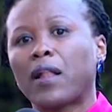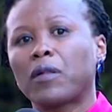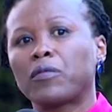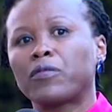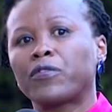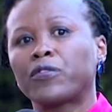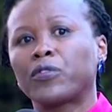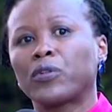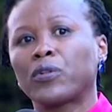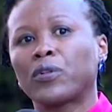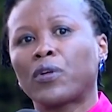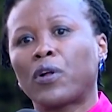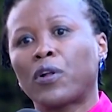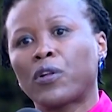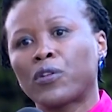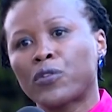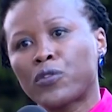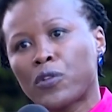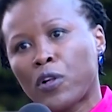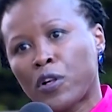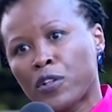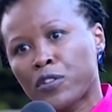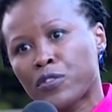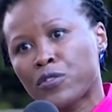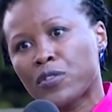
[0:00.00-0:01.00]
helpful.
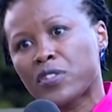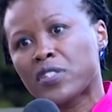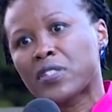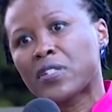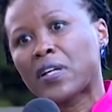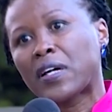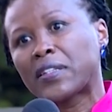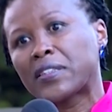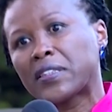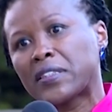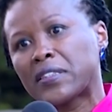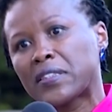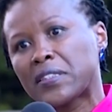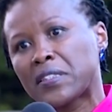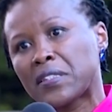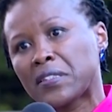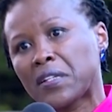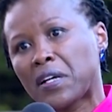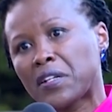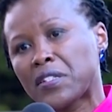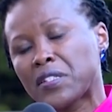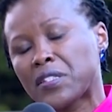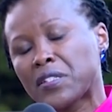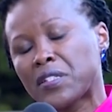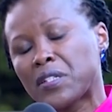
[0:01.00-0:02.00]
I've also started
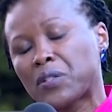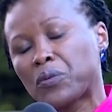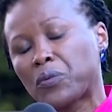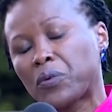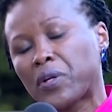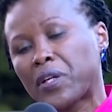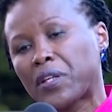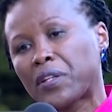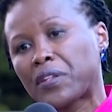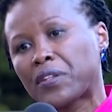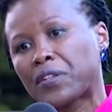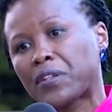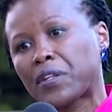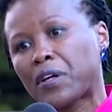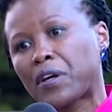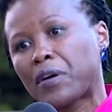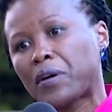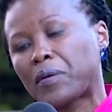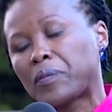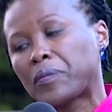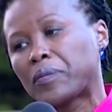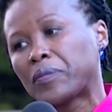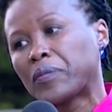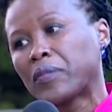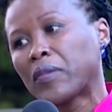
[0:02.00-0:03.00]
discussing
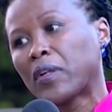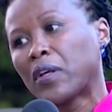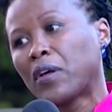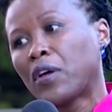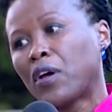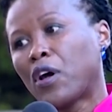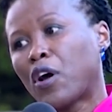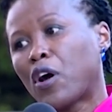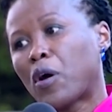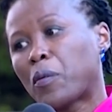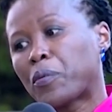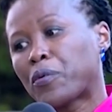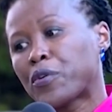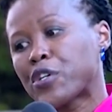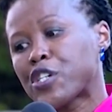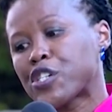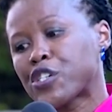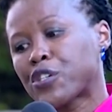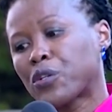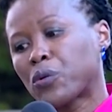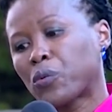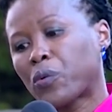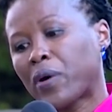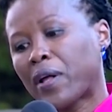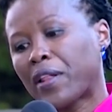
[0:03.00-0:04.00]
with
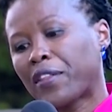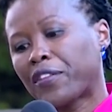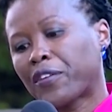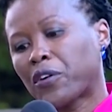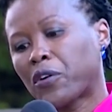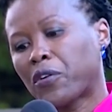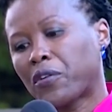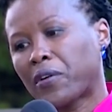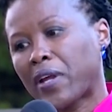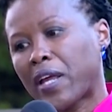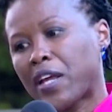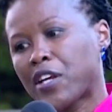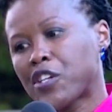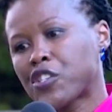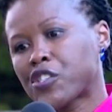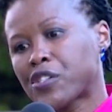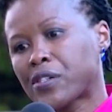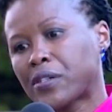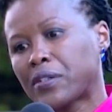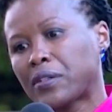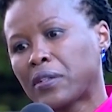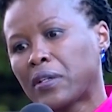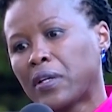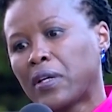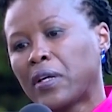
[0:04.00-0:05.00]
Operation Wealth
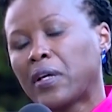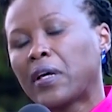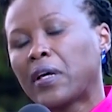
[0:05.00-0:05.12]
Creation.